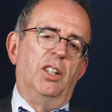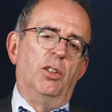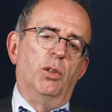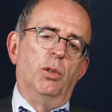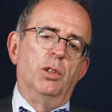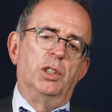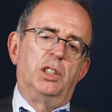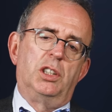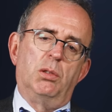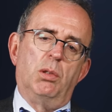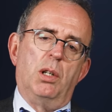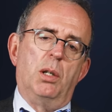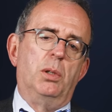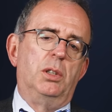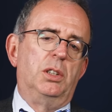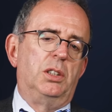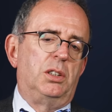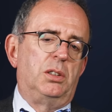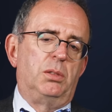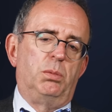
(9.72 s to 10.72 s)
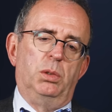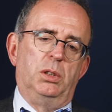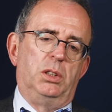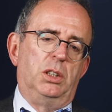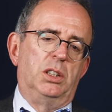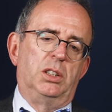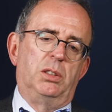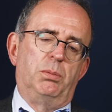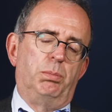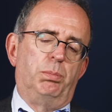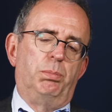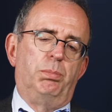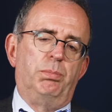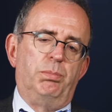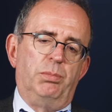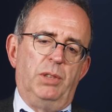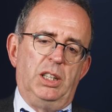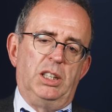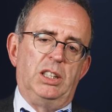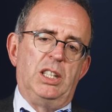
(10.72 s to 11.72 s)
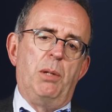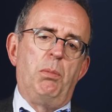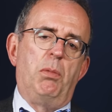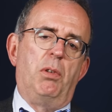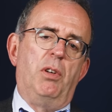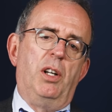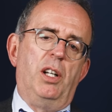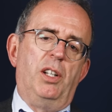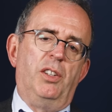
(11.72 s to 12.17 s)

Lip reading: and all the chihuahuas were just exemplary,